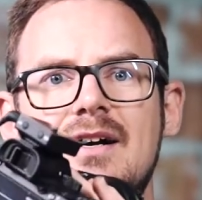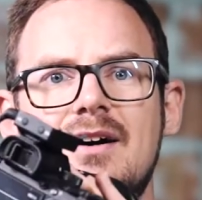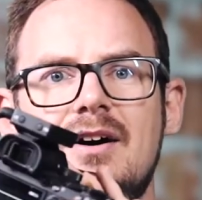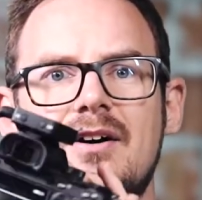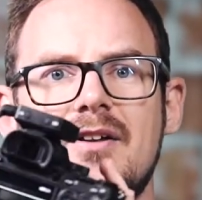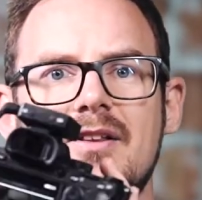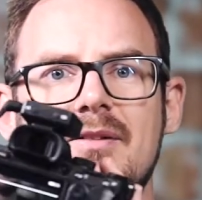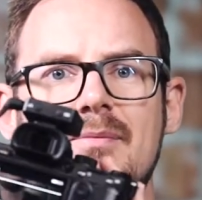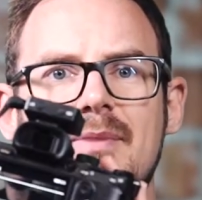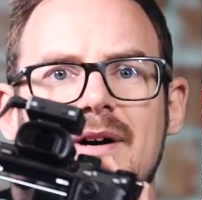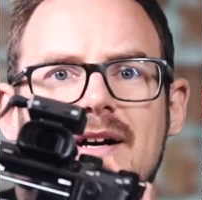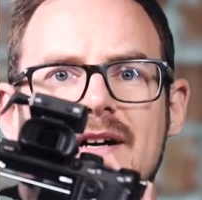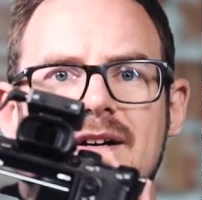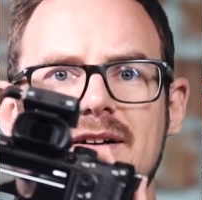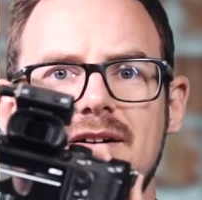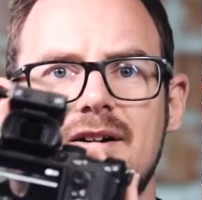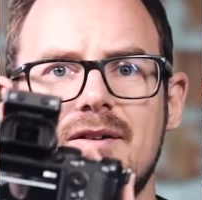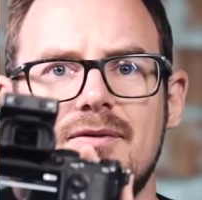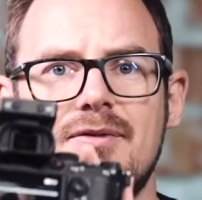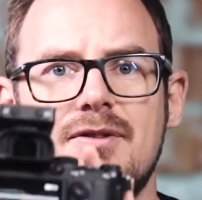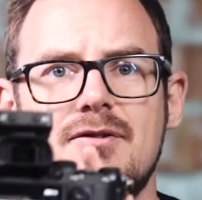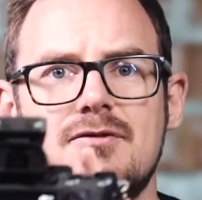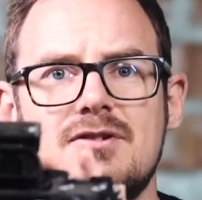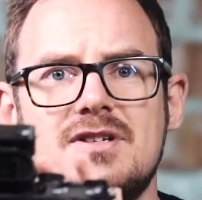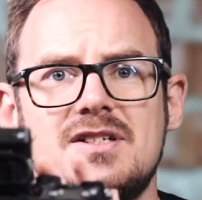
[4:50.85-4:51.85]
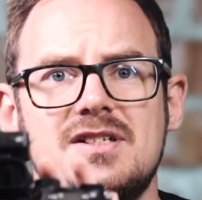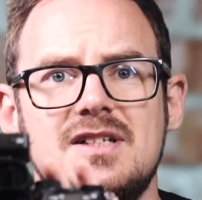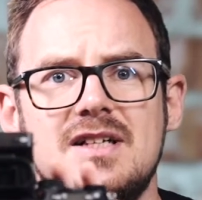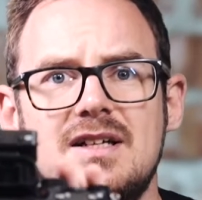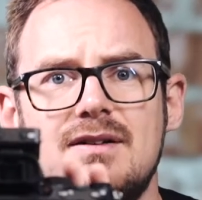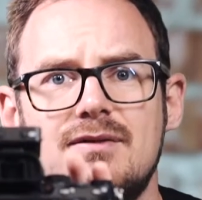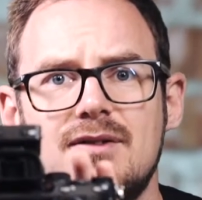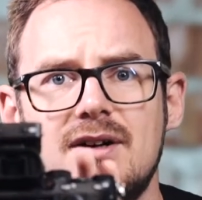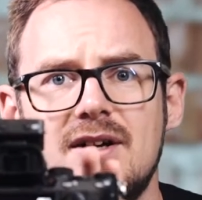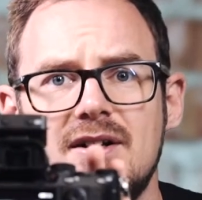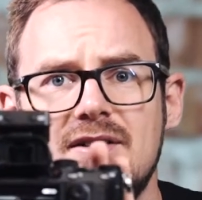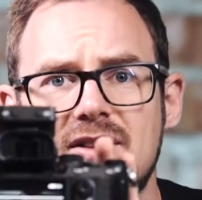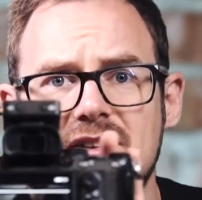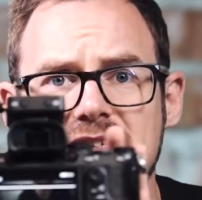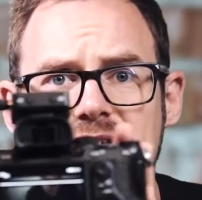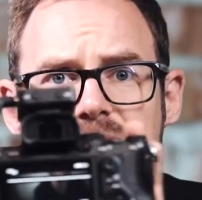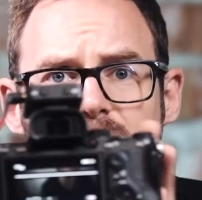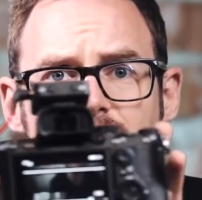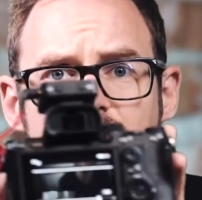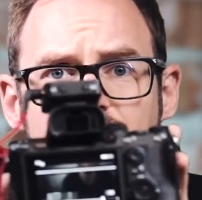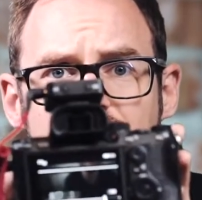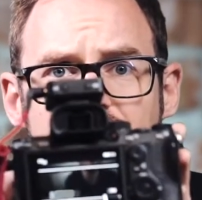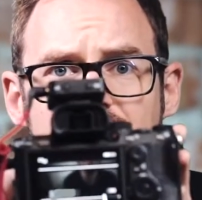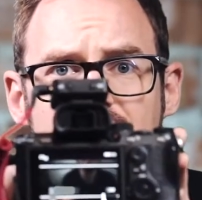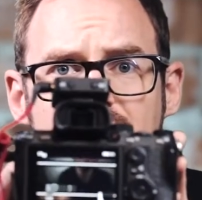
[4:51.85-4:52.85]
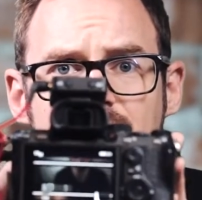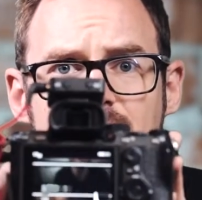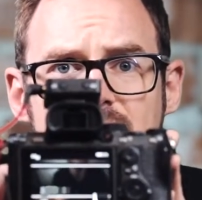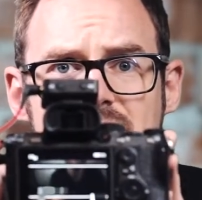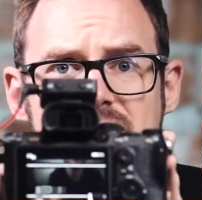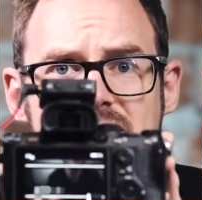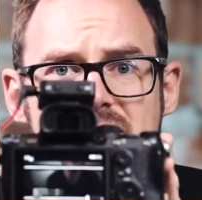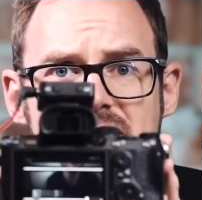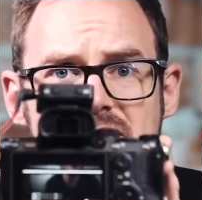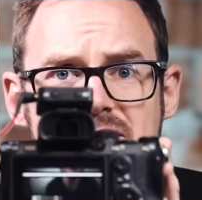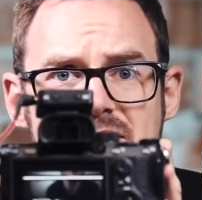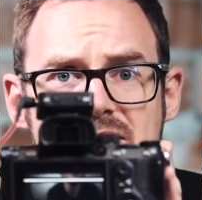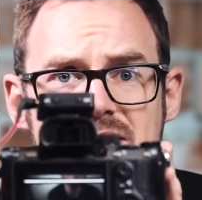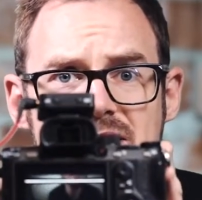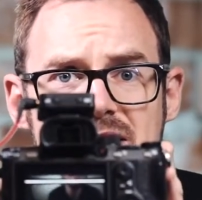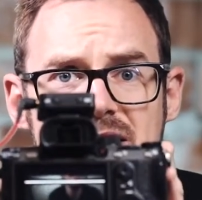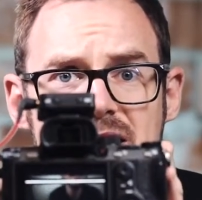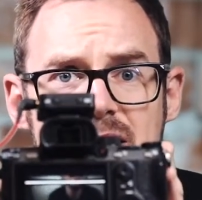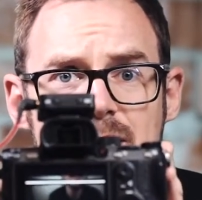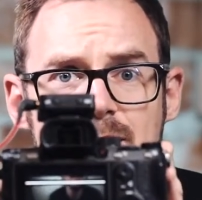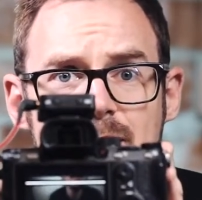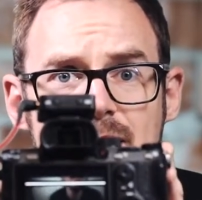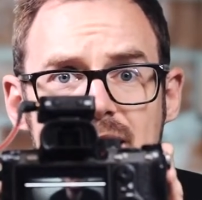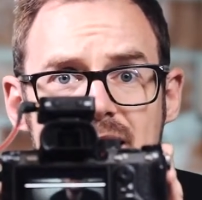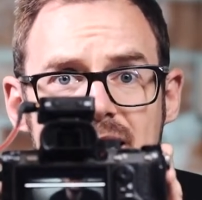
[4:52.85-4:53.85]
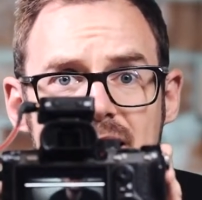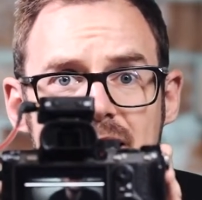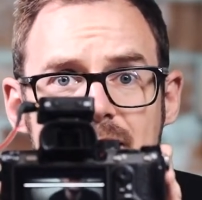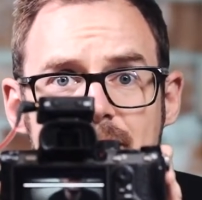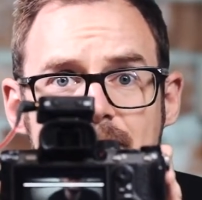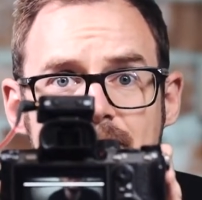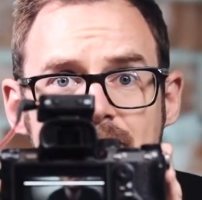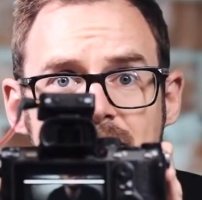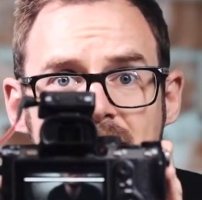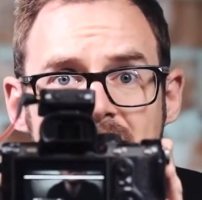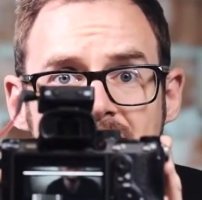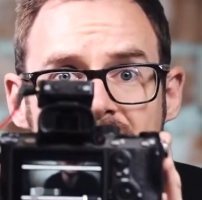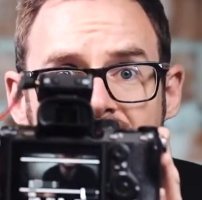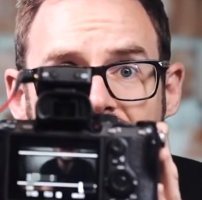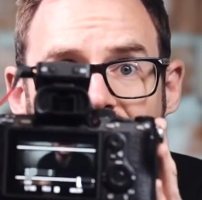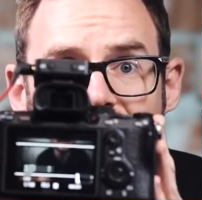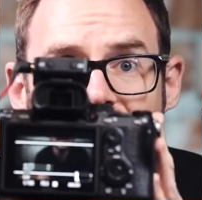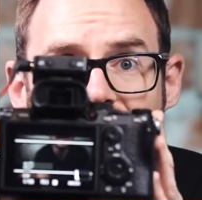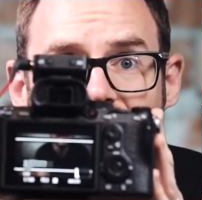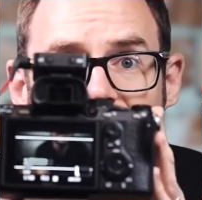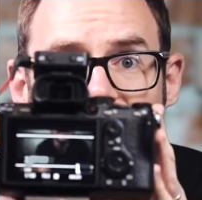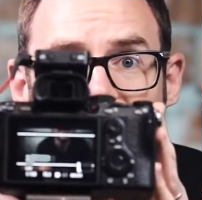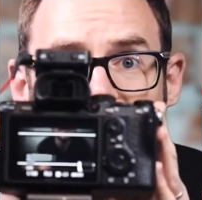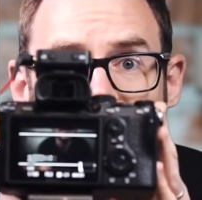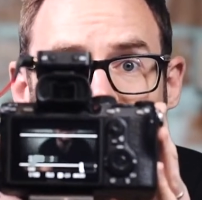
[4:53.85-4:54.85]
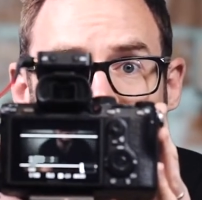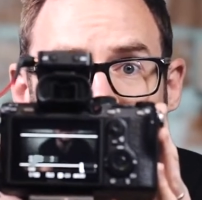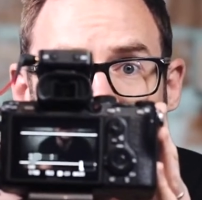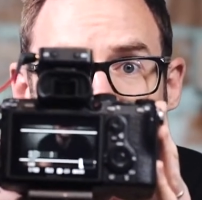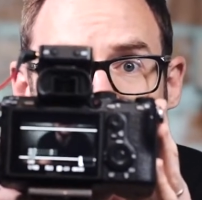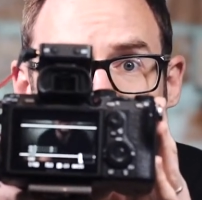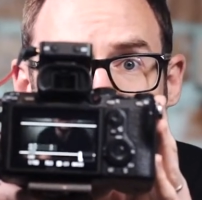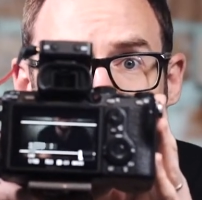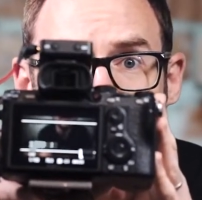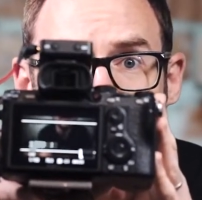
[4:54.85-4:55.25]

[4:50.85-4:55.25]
On the back of the receiver there's a button which says dB, and you